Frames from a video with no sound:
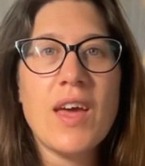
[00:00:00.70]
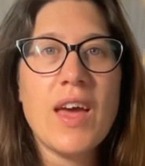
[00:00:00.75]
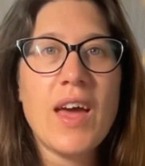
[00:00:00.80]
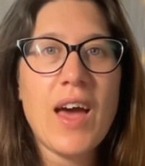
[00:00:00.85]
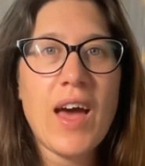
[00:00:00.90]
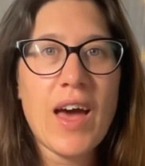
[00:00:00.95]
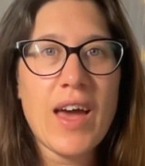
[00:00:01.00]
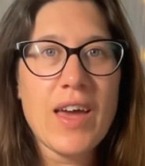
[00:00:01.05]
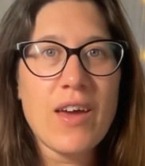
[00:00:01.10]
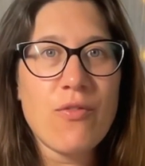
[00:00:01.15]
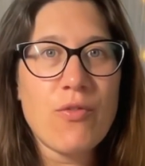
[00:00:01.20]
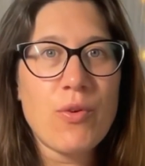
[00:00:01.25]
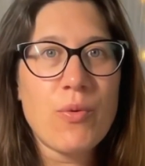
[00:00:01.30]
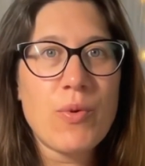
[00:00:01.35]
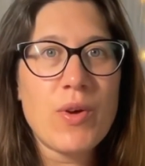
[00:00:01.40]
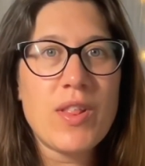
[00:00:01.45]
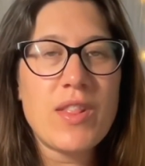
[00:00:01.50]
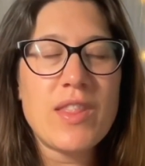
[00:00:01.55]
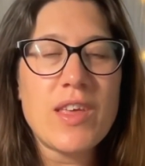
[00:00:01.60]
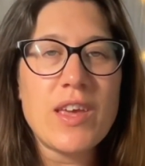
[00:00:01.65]
Hi,
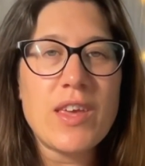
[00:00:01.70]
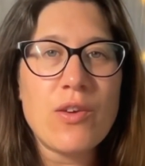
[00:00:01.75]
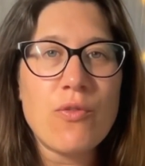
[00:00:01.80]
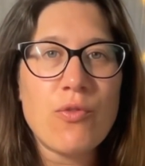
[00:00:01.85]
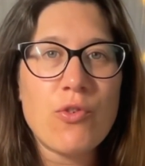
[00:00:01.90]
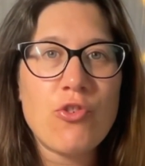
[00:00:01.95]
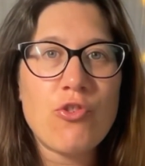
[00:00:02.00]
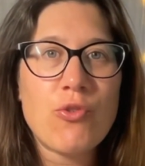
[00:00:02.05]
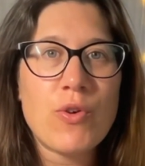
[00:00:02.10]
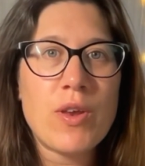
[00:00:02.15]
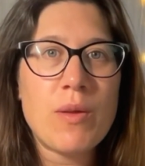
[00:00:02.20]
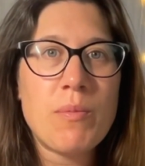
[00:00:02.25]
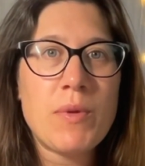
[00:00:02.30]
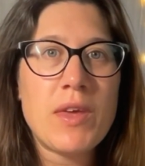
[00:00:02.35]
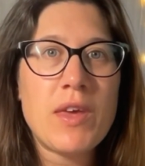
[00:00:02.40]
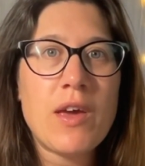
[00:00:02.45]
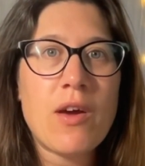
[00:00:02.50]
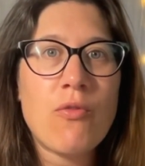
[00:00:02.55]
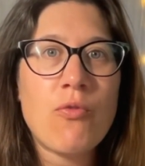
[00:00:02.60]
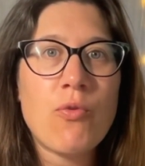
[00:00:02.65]
everyone. Thank you for joining
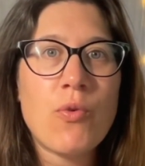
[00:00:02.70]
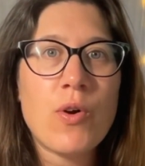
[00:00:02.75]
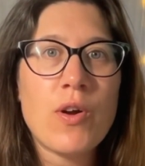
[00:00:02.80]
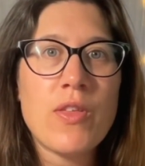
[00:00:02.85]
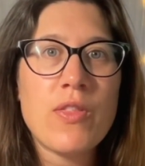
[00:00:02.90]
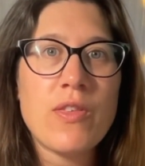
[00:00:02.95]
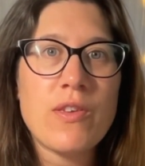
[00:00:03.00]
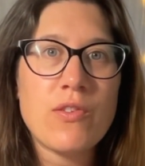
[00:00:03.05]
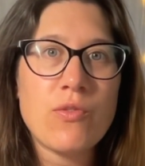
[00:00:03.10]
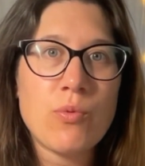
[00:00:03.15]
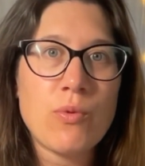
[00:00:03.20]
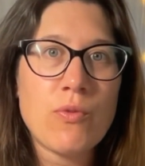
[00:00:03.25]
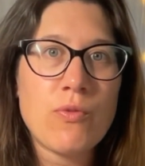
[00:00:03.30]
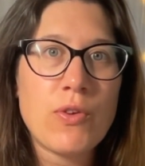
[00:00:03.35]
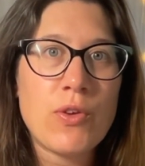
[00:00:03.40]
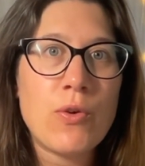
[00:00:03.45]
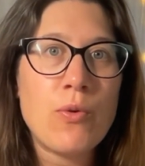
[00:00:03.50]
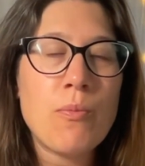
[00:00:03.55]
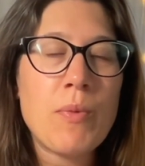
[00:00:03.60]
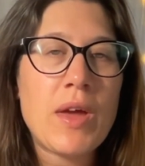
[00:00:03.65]
me for this
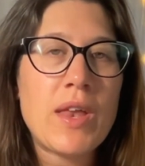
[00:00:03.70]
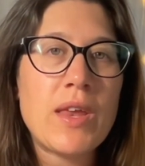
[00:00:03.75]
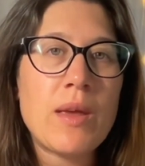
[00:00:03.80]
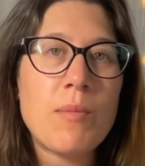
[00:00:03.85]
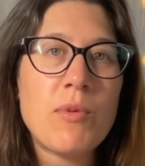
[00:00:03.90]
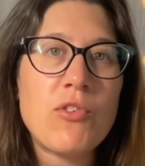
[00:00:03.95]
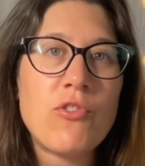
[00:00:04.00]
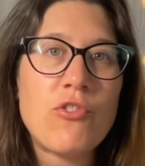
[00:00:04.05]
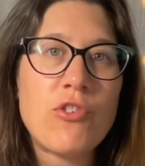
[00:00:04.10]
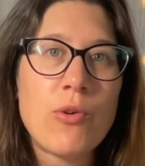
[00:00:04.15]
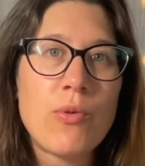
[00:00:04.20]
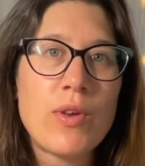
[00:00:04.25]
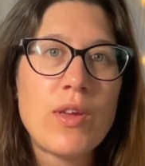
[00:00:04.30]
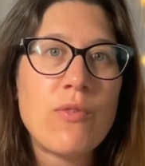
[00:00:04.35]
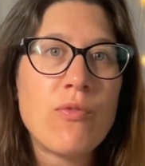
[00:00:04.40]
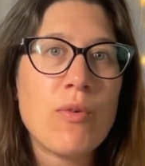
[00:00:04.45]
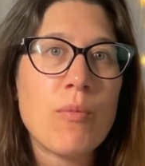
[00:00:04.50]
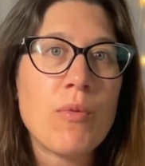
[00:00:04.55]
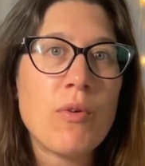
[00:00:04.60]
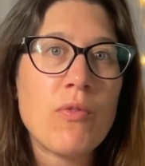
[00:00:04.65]
review. My name is
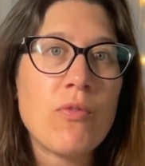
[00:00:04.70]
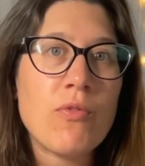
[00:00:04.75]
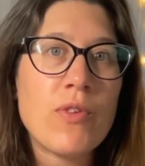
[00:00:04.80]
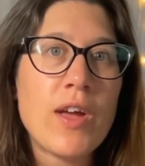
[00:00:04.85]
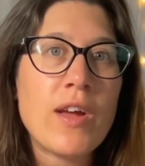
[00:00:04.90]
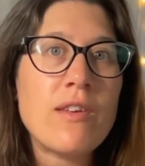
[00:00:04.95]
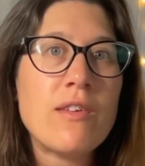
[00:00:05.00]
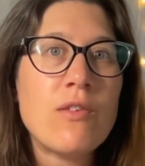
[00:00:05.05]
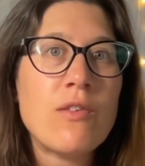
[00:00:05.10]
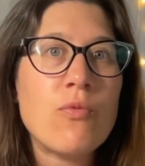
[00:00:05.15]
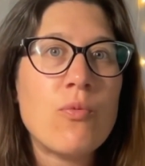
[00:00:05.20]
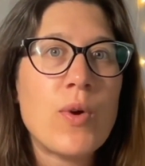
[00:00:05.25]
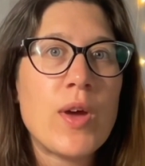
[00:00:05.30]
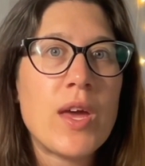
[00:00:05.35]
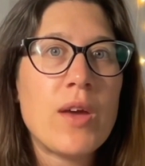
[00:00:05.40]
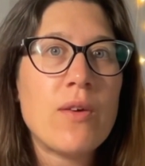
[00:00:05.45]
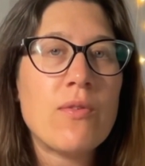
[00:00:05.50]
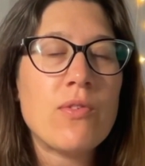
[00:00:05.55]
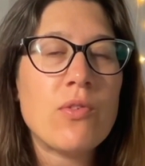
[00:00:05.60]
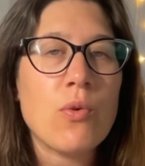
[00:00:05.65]
Jody from Reflective
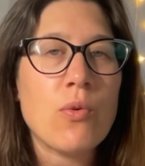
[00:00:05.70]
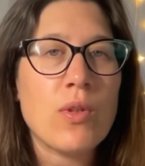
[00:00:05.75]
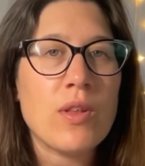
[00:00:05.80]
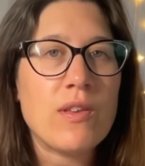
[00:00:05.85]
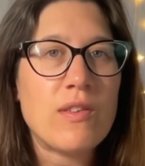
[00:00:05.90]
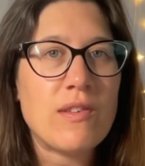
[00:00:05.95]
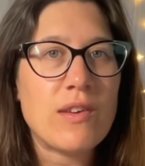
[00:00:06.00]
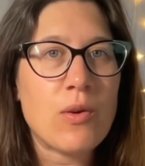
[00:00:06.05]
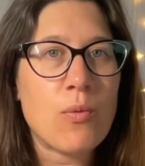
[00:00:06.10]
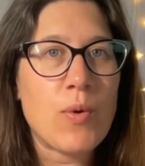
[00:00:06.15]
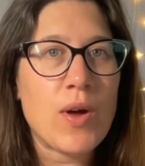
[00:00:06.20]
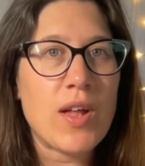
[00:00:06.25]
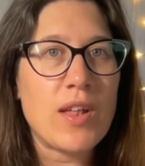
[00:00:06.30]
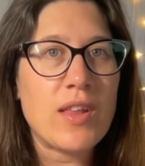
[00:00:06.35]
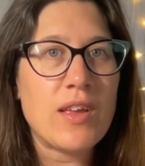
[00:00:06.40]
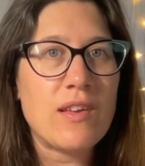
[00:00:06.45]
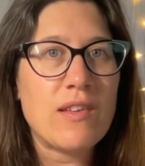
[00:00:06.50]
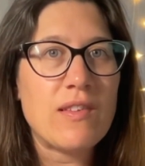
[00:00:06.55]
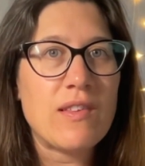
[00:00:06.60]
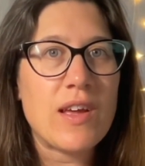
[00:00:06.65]
Waves Holistic
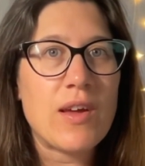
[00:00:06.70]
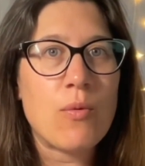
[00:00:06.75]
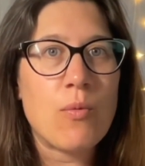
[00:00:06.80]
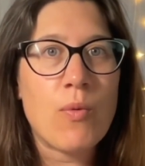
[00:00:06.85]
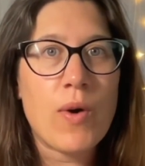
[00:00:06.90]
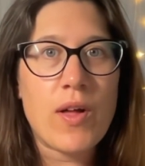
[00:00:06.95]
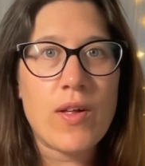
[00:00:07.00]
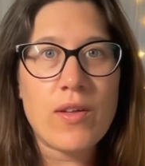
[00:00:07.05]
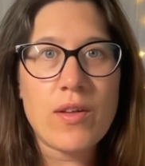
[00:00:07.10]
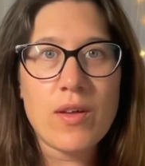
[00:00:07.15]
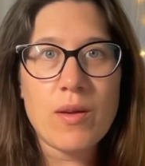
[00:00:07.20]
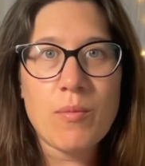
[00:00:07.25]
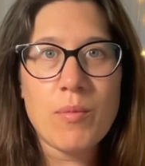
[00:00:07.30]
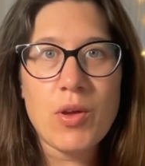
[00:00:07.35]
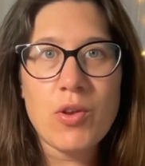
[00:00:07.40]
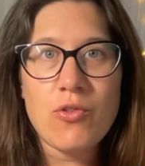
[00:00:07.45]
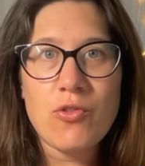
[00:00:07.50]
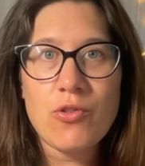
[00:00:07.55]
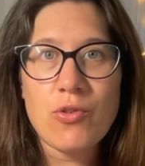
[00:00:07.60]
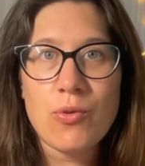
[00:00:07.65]
Wellness, and welcome
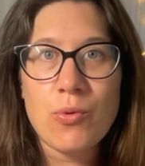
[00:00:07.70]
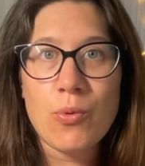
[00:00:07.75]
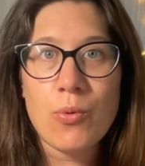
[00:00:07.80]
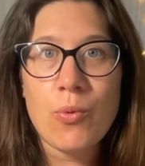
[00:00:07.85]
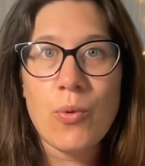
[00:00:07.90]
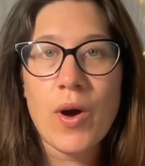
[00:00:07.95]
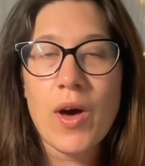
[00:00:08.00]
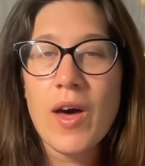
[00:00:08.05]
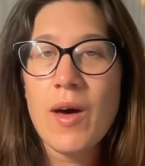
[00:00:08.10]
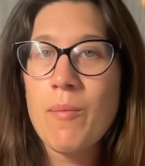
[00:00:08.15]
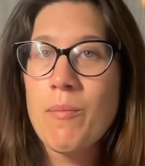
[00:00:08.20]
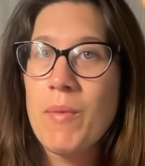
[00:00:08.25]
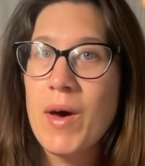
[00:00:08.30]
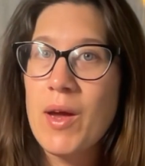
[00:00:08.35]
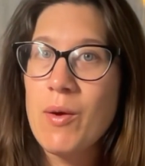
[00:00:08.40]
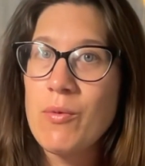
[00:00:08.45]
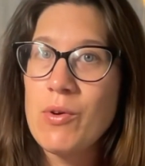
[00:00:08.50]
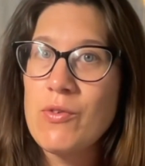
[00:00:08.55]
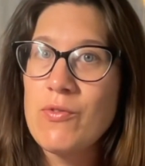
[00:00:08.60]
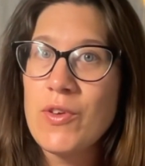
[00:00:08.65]
to
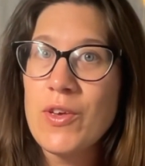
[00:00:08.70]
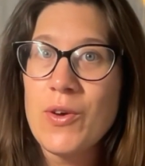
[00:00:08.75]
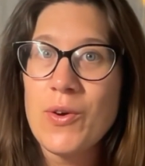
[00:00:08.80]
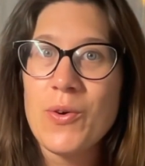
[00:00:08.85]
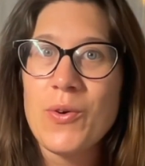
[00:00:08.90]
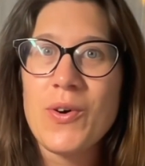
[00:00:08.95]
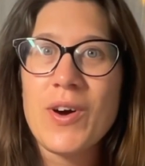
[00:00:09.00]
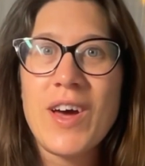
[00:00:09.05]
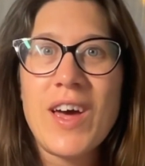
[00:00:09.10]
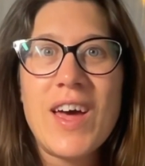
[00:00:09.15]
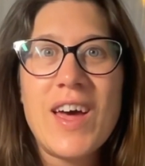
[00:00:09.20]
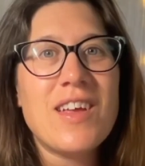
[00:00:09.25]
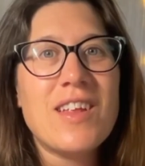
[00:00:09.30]
my review.